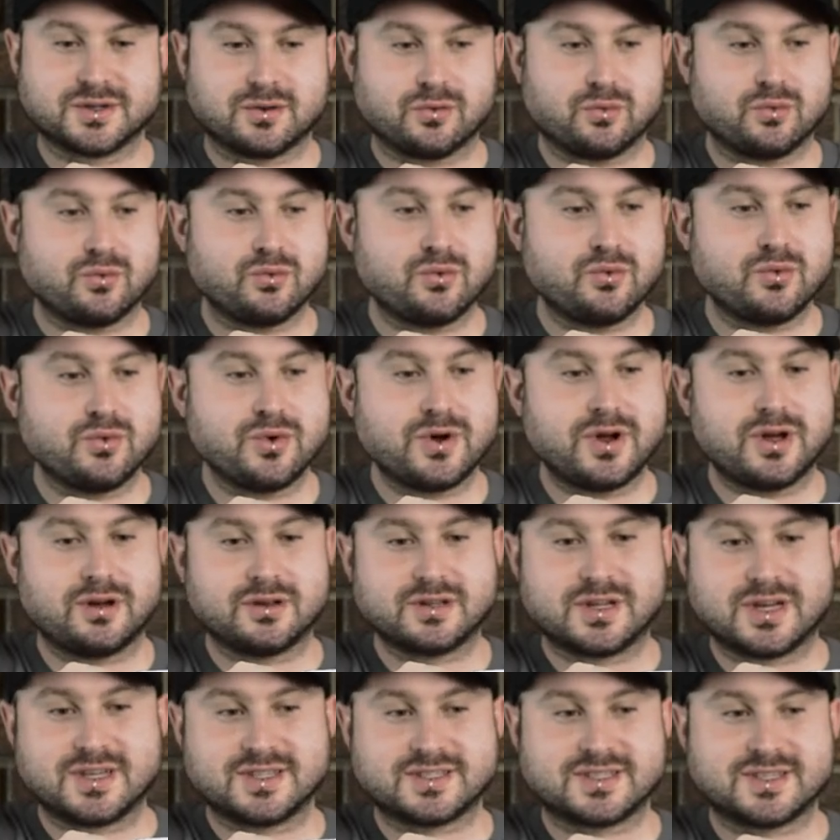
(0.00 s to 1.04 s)
a real
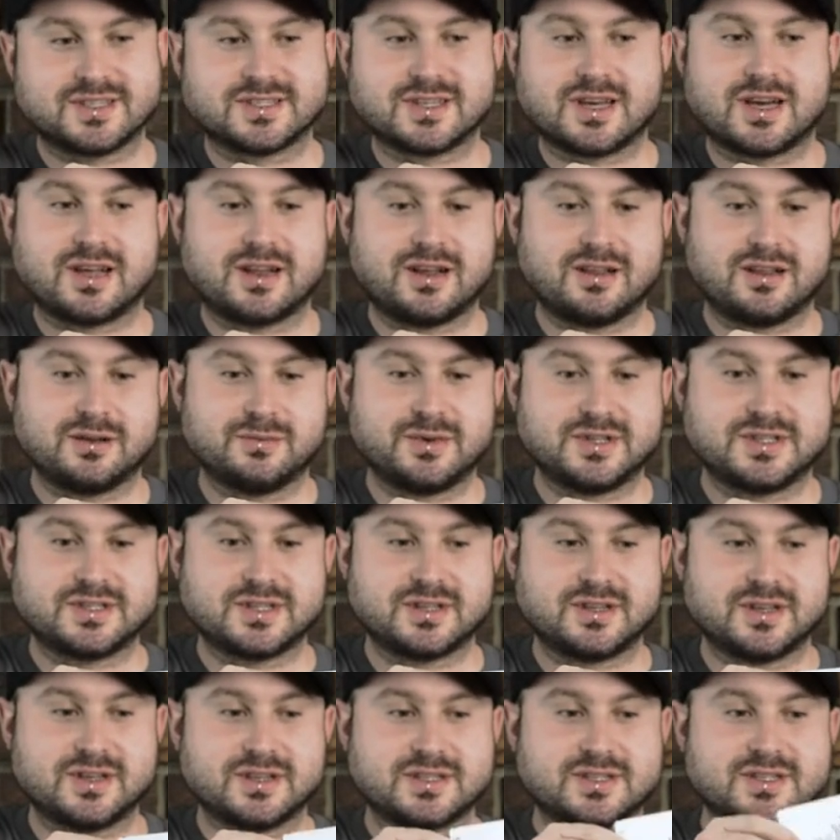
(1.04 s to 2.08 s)
nice design element to
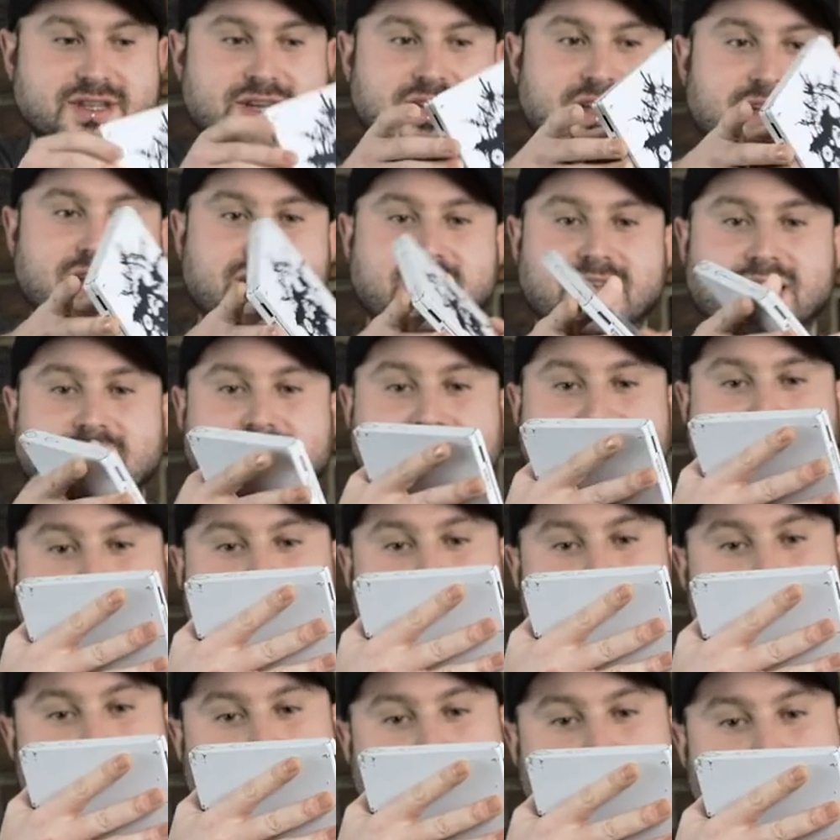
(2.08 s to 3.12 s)
this. That is a
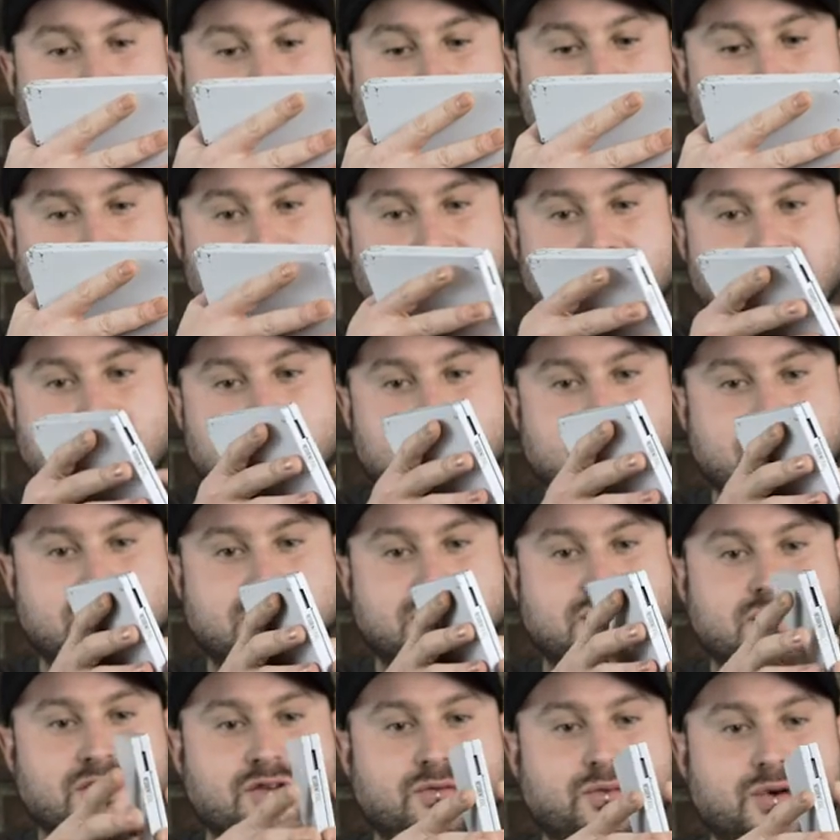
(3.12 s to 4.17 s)
very, very nice
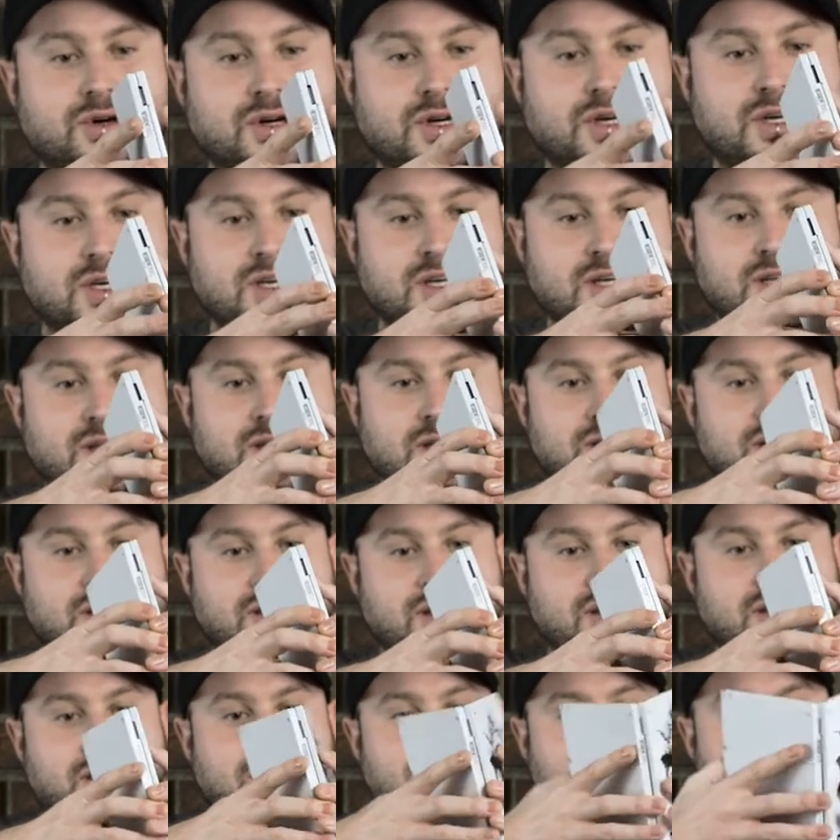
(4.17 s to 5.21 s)
steelbook.
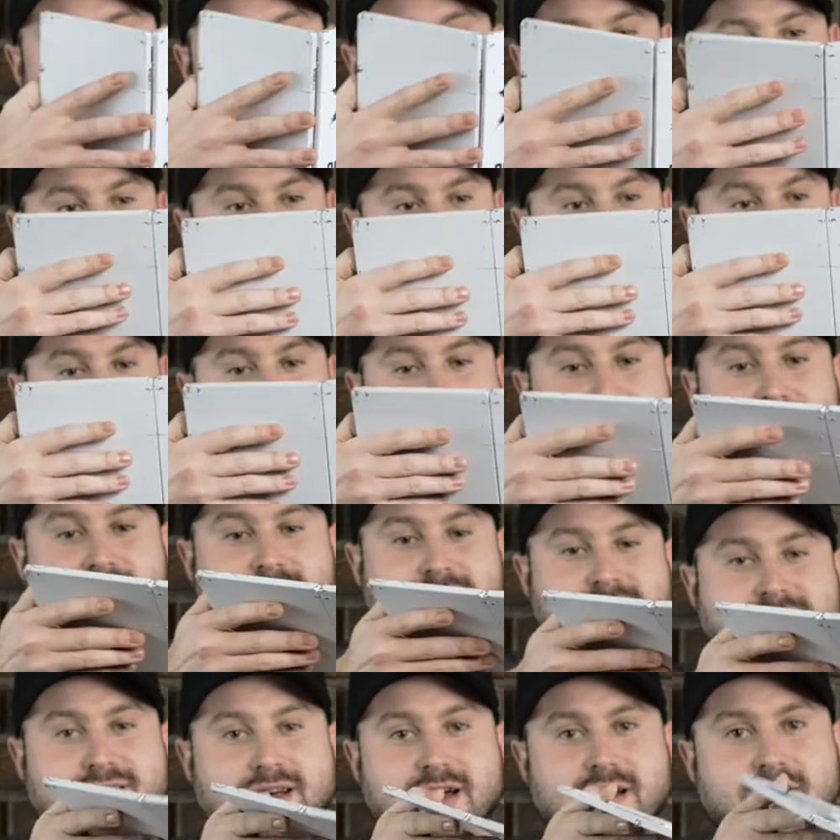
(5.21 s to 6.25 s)
Uh, nothing
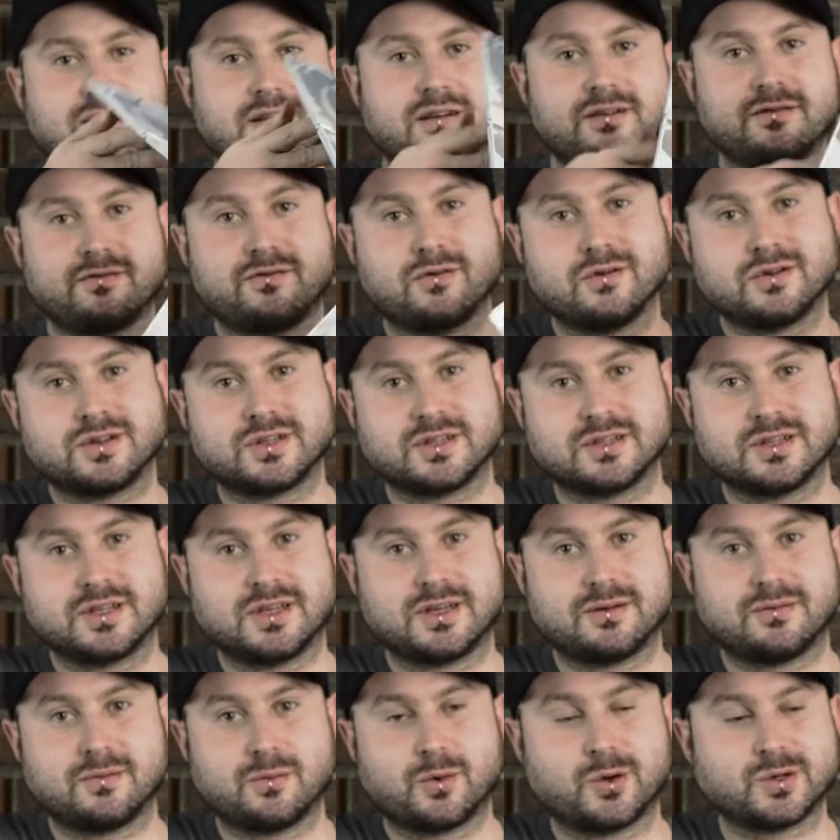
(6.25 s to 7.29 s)
inside,
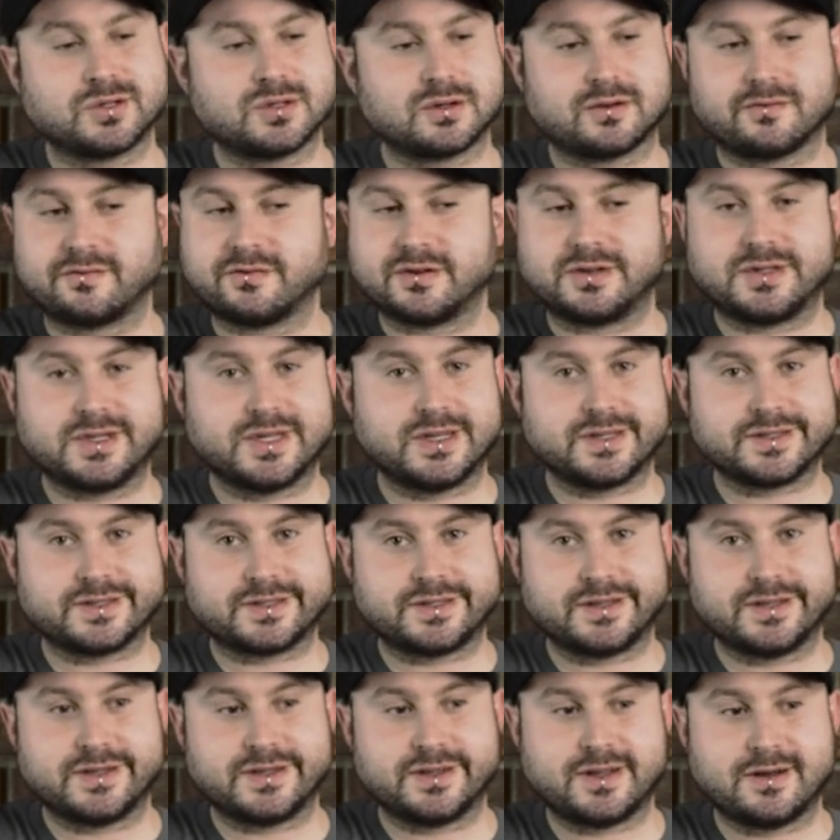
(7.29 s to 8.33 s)
unfortunately. I'm always looking for D L
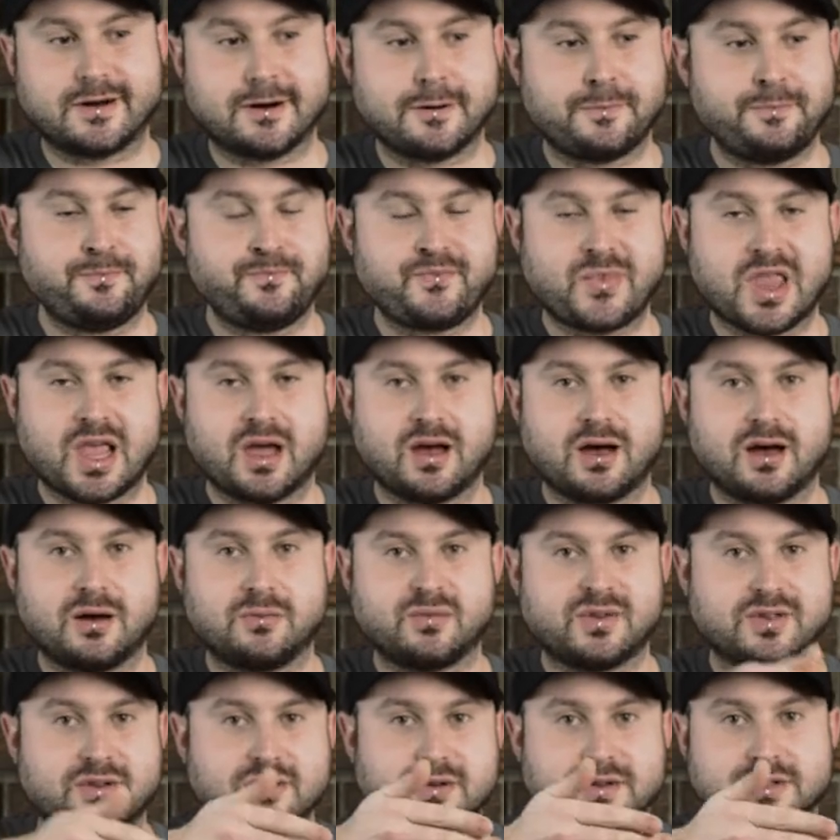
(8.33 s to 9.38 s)
C in there, uh,
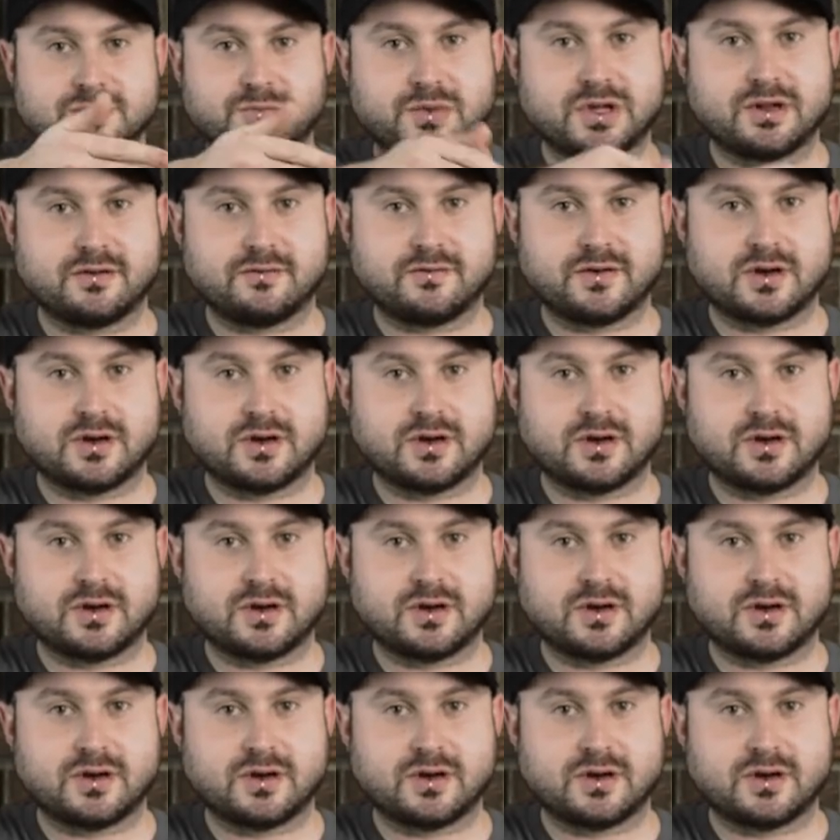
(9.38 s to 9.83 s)
but there is a bit of